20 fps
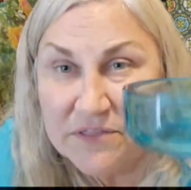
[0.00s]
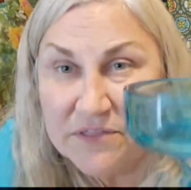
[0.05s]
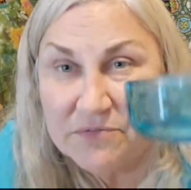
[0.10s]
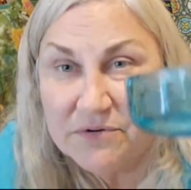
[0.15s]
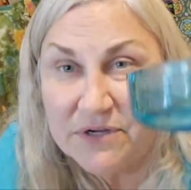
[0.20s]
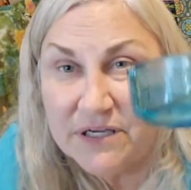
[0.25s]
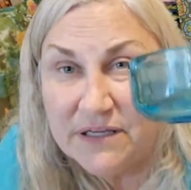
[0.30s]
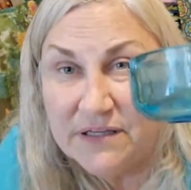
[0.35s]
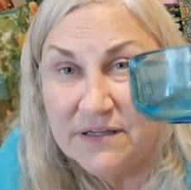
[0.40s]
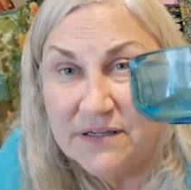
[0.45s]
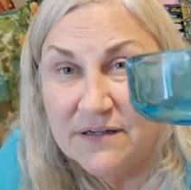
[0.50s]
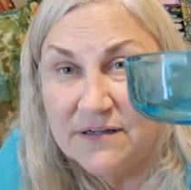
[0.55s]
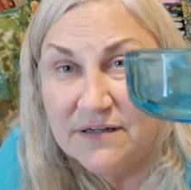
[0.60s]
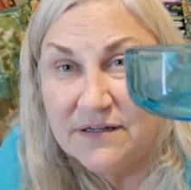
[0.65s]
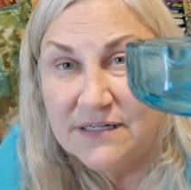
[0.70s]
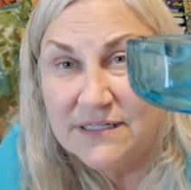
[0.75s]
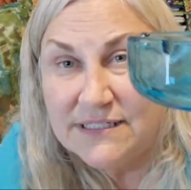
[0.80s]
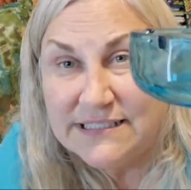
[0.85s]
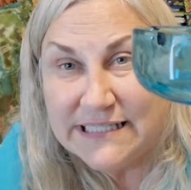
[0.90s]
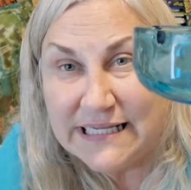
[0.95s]
three.
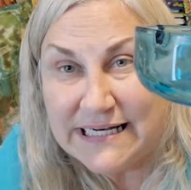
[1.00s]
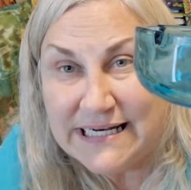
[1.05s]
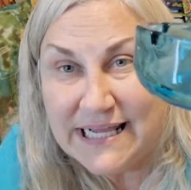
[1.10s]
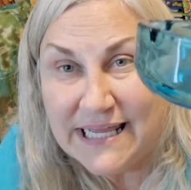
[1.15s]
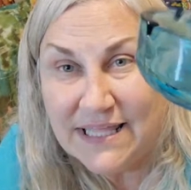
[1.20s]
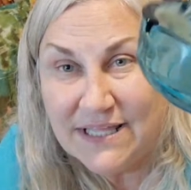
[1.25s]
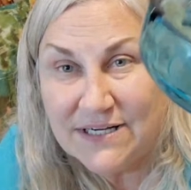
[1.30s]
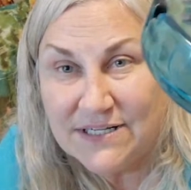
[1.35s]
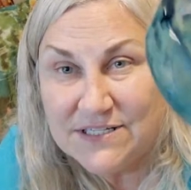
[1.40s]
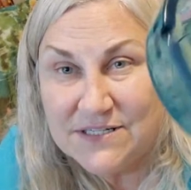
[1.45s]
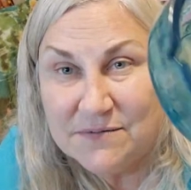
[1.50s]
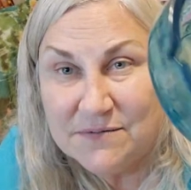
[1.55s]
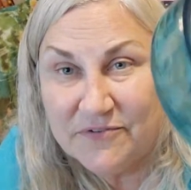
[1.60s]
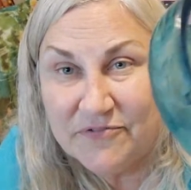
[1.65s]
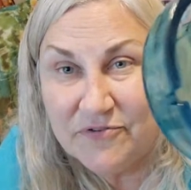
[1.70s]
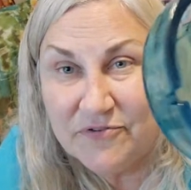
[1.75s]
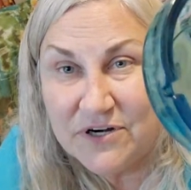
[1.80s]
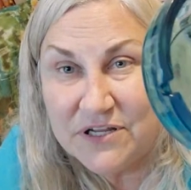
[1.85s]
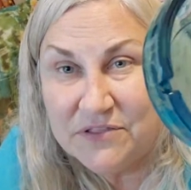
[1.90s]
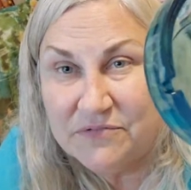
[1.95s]
Ten dollars number
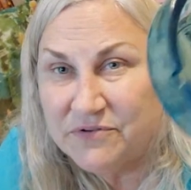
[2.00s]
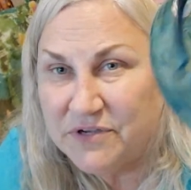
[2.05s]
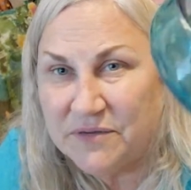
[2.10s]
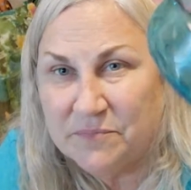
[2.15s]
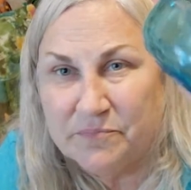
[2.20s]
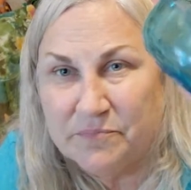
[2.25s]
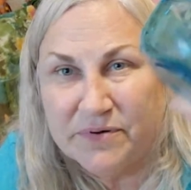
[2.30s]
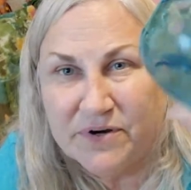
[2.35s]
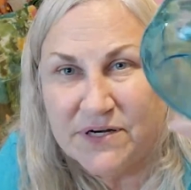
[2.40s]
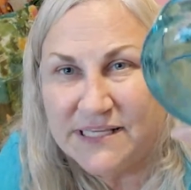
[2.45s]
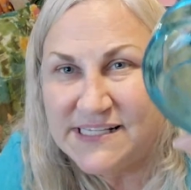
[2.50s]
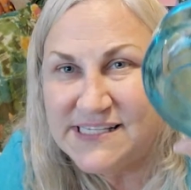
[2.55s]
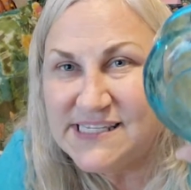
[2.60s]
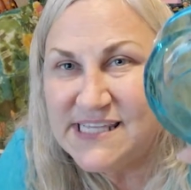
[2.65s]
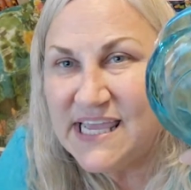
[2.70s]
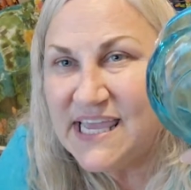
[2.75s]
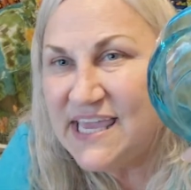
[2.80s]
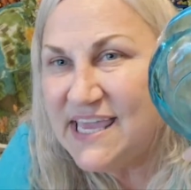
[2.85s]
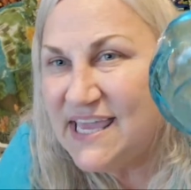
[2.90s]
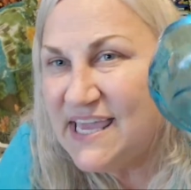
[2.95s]
forty three. Burning
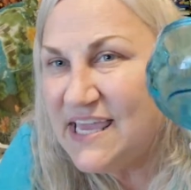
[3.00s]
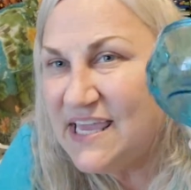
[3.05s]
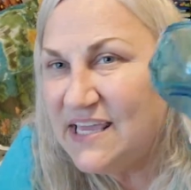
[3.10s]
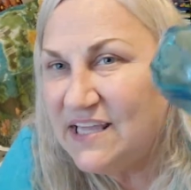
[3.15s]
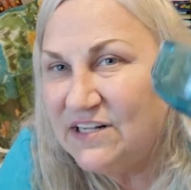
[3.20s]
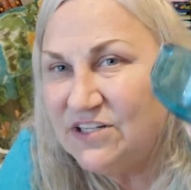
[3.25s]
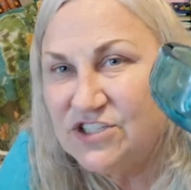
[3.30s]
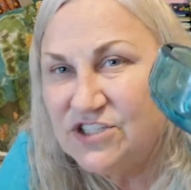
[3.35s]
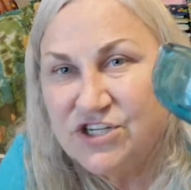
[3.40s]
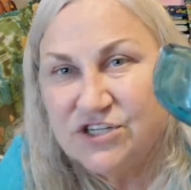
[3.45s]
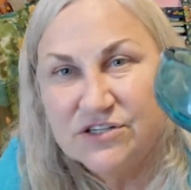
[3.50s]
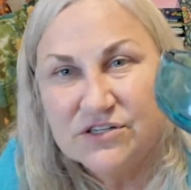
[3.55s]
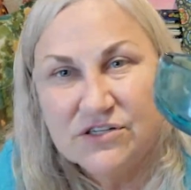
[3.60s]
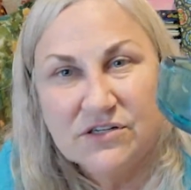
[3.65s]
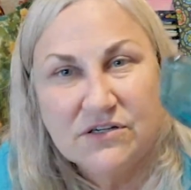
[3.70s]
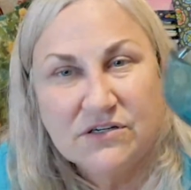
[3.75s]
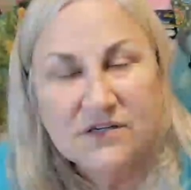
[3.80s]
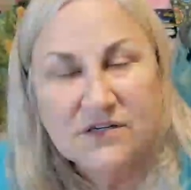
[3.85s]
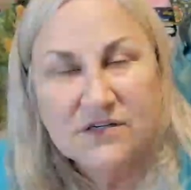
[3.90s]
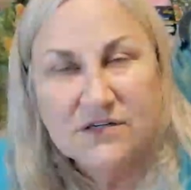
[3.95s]
sage.
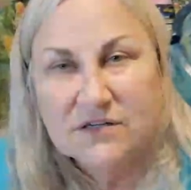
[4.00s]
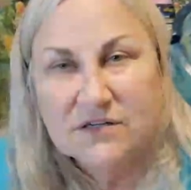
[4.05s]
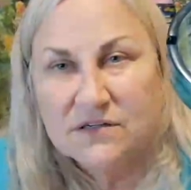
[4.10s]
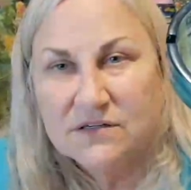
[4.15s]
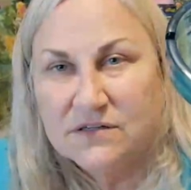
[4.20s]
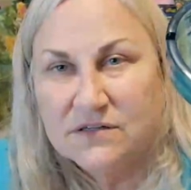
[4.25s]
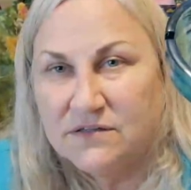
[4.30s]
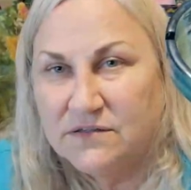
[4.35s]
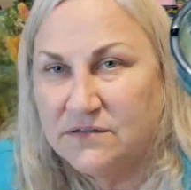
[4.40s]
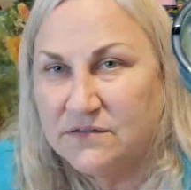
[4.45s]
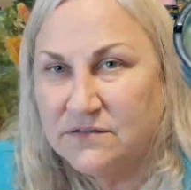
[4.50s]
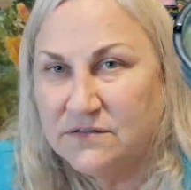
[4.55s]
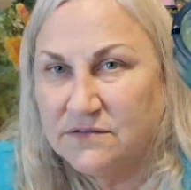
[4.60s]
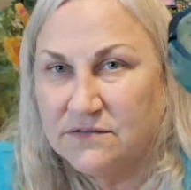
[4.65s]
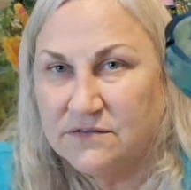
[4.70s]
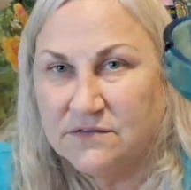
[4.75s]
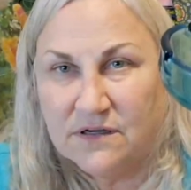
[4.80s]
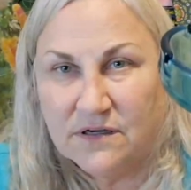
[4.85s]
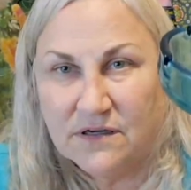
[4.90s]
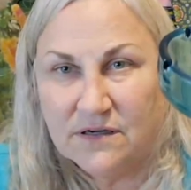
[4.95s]

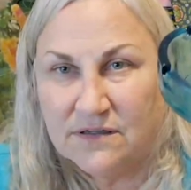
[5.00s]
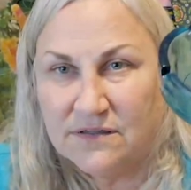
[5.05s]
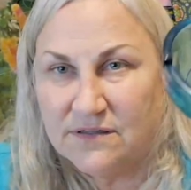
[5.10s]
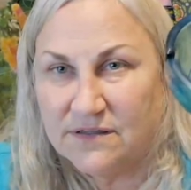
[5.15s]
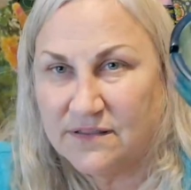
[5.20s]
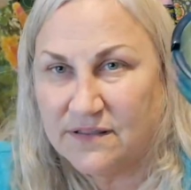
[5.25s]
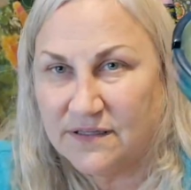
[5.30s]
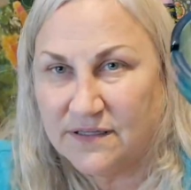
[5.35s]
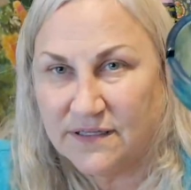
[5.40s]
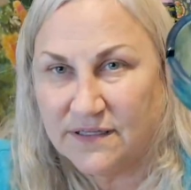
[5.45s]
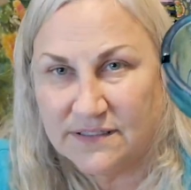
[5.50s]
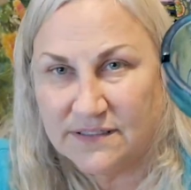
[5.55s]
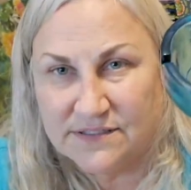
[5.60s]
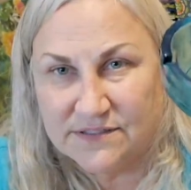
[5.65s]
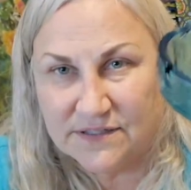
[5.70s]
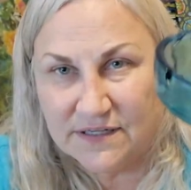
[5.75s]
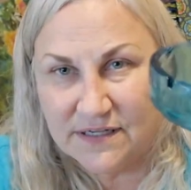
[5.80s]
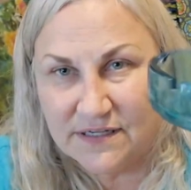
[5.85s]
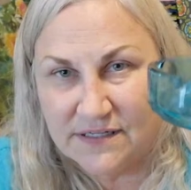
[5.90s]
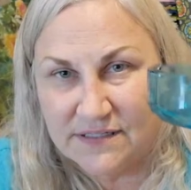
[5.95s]
All the things,
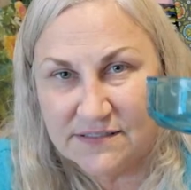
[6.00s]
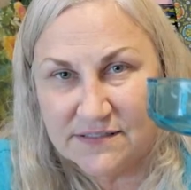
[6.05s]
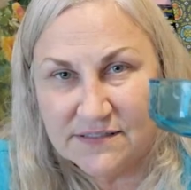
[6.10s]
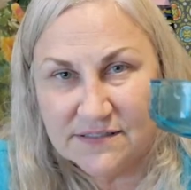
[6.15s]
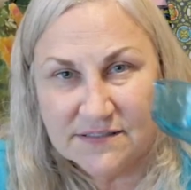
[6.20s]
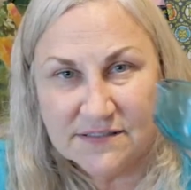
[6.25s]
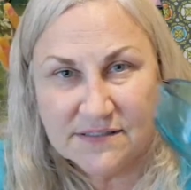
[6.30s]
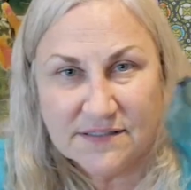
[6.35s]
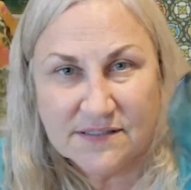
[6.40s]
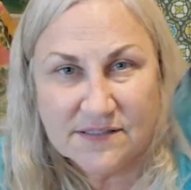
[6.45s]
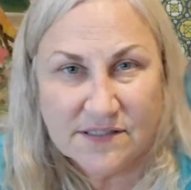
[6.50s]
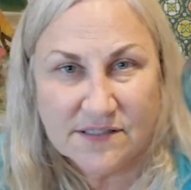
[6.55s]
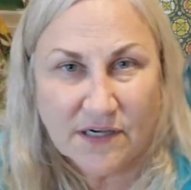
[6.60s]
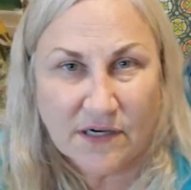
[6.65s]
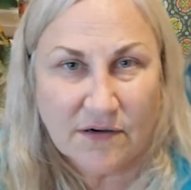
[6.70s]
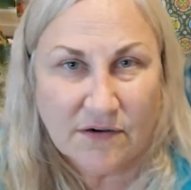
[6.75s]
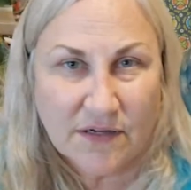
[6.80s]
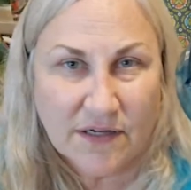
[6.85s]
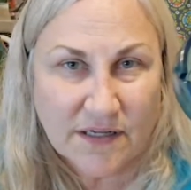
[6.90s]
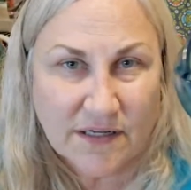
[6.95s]
you guys. This is
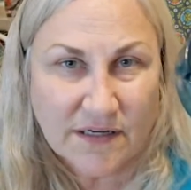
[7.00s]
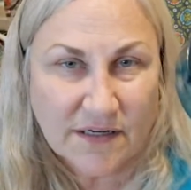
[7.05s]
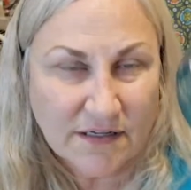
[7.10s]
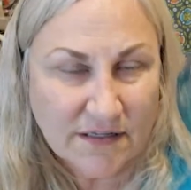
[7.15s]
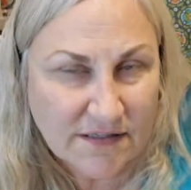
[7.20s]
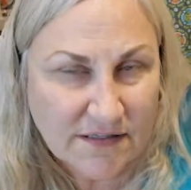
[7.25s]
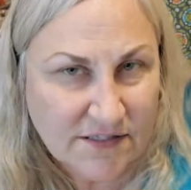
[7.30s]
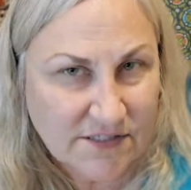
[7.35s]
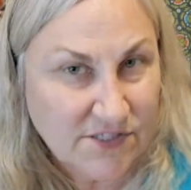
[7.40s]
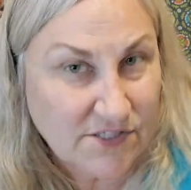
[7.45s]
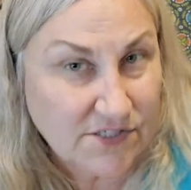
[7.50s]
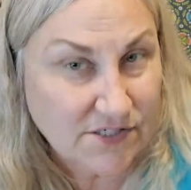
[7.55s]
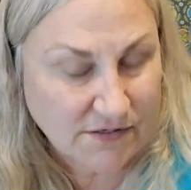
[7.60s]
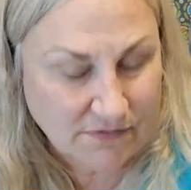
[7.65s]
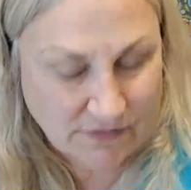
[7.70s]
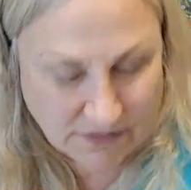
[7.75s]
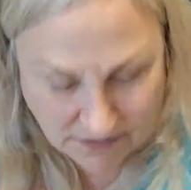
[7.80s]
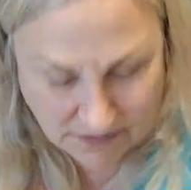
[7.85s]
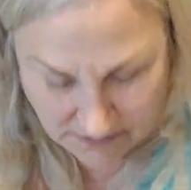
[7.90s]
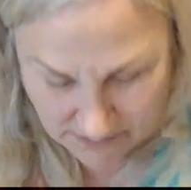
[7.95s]
so good. It's
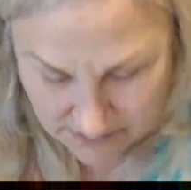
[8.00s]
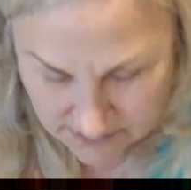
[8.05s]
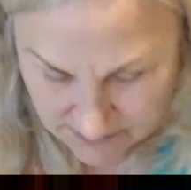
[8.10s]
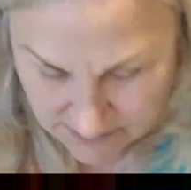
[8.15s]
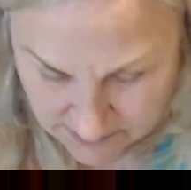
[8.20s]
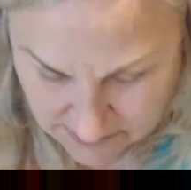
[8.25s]
so good.